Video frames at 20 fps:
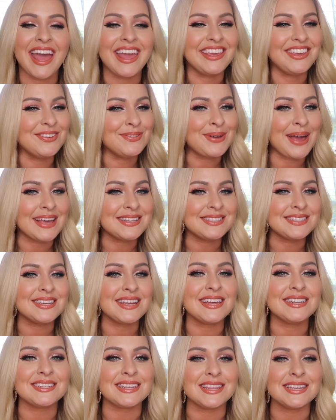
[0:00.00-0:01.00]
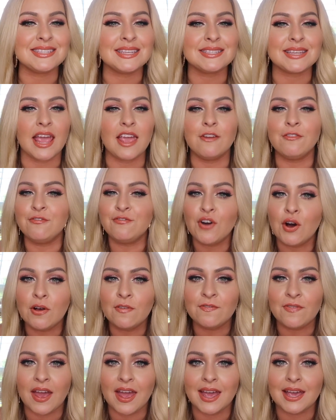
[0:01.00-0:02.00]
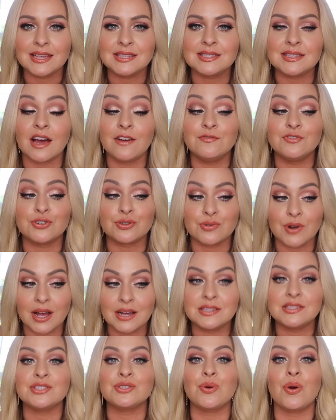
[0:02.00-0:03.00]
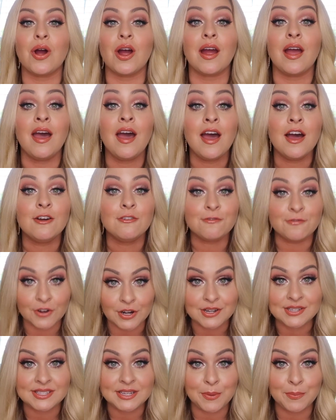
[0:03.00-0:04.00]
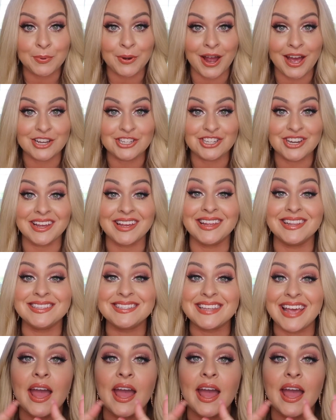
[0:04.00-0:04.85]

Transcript: you guessed it, this is a full face of Drugstore first impressions.